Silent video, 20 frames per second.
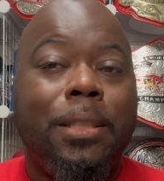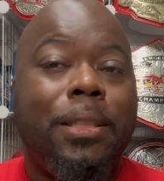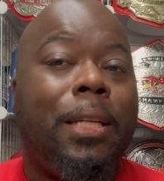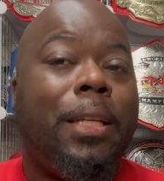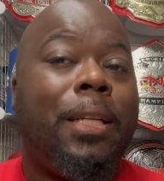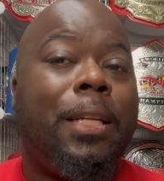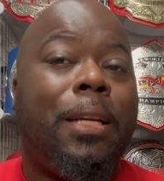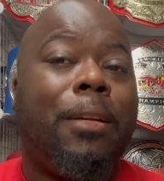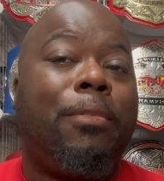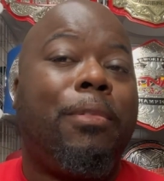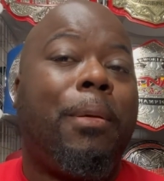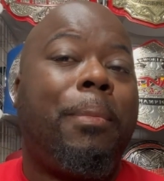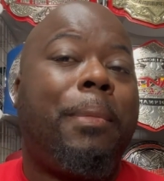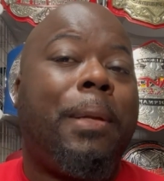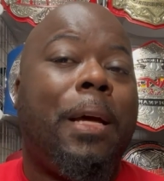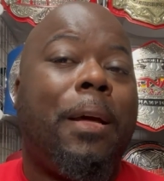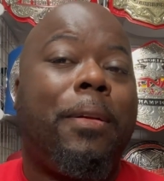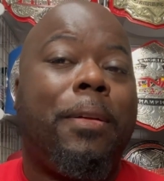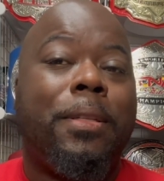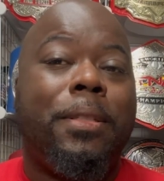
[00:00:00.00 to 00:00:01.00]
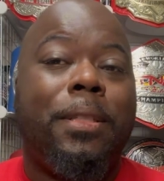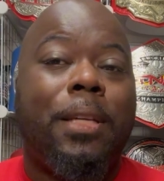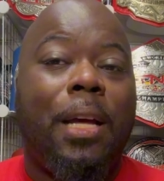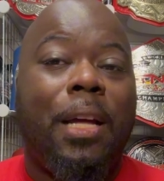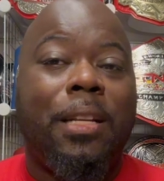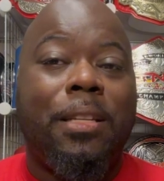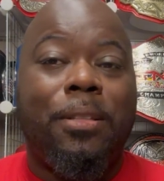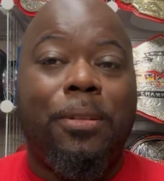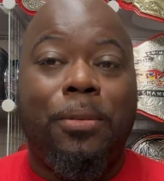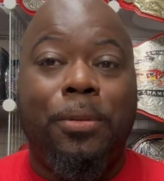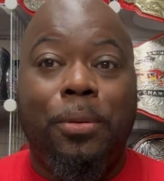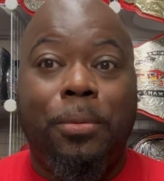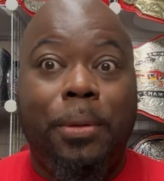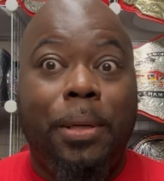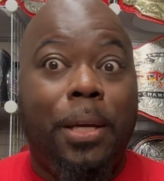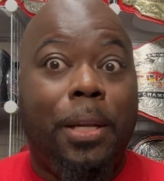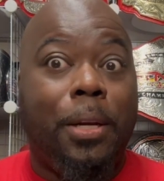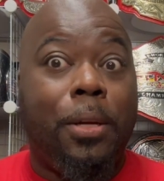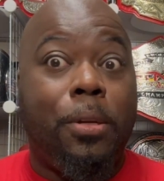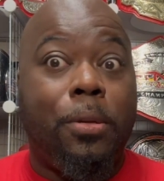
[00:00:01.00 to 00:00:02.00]
they did rip down the set. So do we
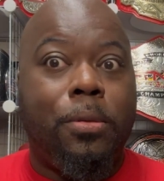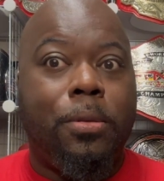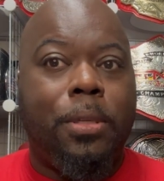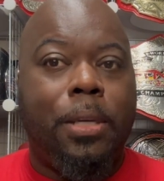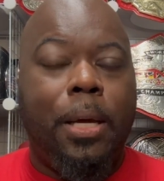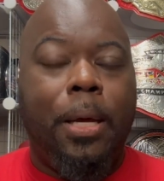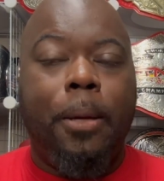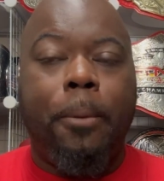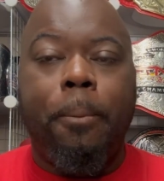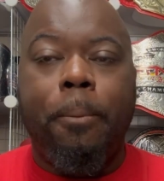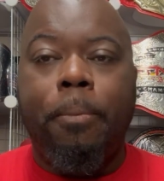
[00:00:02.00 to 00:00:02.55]
get a new set?